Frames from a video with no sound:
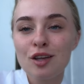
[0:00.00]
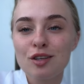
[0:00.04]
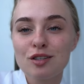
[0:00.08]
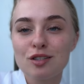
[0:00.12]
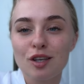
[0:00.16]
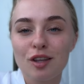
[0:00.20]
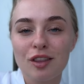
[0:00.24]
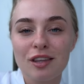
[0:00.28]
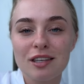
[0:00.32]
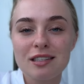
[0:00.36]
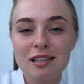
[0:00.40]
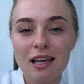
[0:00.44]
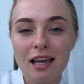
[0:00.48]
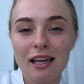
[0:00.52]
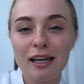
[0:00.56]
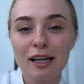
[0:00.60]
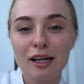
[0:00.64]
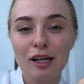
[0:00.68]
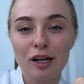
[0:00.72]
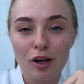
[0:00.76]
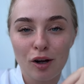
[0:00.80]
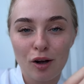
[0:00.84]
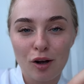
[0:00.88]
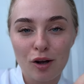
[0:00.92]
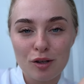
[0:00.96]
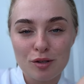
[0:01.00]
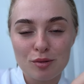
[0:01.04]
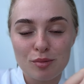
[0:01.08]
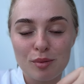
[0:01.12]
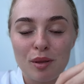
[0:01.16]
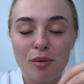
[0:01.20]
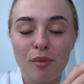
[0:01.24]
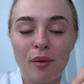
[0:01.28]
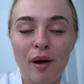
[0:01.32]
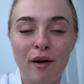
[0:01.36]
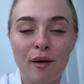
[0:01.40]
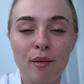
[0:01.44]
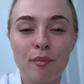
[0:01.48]
So the saying goes with
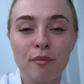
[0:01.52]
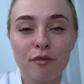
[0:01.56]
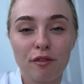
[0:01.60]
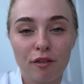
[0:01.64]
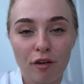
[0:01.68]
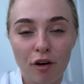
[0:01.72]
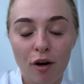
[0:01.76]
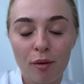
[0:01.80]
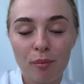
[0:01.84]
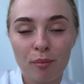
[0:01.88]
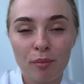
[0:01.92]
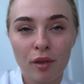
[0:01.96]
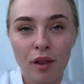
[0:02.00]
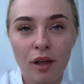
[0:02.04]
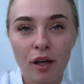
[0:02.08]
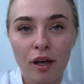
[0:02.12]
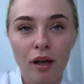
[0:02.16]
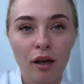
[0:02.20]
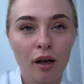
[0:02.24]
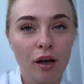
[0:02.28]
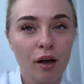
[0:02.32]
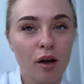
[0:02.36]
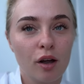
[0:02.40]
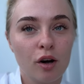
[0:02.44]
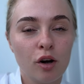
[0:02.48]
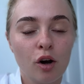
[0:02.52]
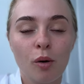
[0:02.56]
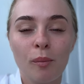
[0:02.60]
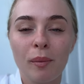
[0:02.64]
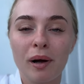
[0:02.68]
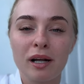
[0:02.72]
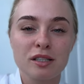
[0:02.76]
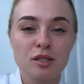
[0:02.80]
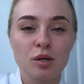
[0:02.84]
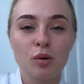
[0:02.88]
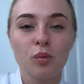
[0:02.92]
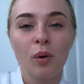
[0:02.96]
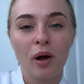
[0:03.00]
where I'm from that no
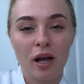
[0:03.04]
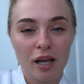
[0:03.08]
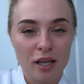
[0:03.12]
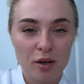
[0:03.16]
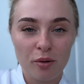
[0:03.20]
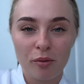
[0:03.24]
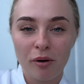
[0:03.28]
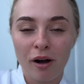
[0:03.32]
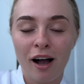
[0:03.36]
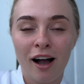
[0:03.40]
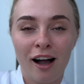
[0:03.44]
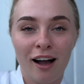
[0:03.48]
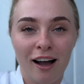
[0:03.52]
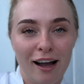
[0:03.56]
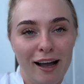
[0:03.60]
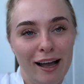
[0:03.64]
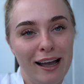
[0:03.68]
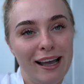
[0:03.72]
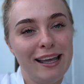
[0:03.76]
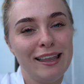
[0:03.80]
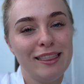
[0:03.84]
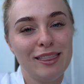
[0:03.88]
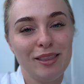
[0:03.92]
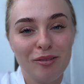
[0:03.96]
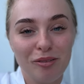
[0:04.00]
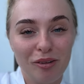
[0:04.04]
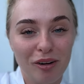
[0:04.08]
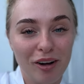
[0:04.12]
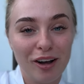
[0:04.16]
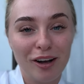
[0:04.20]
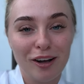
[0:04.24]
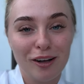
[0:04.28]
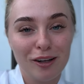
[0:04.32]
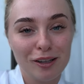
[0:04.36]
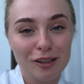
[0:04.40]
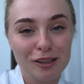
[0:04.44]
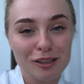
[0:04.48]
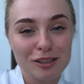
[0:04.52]
matter where you are in the
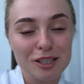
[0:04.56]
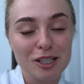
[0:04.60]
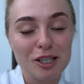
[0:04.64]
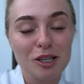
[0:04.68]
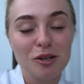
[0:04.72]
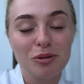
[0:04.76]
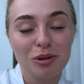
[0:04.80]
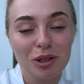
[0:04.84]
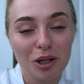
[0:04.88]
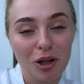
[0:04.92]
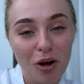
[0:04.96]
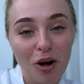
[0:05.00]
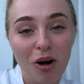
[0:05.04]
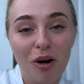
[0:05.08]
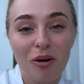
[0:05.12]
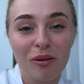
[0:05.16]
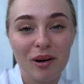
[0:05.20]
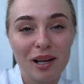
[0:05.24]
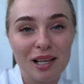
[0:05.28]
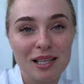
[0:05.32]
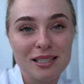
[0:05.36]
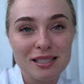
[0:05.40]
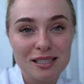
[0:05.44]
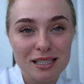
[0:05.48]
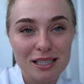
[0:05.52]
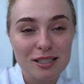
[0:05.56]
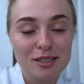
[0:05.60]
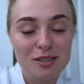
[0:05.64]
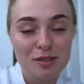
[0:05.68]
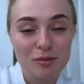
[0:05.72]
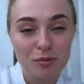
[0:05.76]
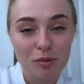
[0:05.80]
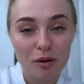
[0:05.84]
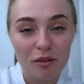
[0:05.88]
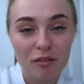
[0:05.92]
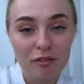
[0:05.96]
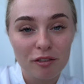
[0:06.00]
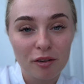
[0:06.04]
world, you will always see
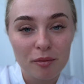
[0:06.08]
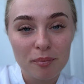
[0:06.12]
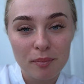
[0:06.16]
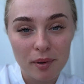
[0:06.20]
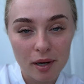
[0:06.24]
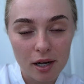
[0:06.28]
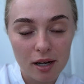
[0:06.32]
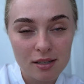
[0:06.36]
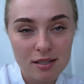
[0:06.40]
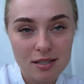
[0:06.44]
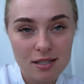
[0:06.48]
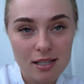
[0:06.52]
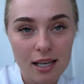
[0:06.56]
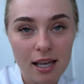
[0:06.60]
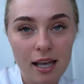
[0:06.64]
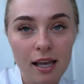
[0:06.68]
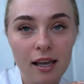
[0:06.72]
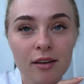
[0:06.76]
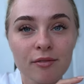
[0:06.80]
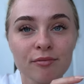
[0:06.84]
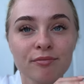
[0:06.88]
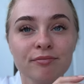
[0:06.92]
someone from Barnsley.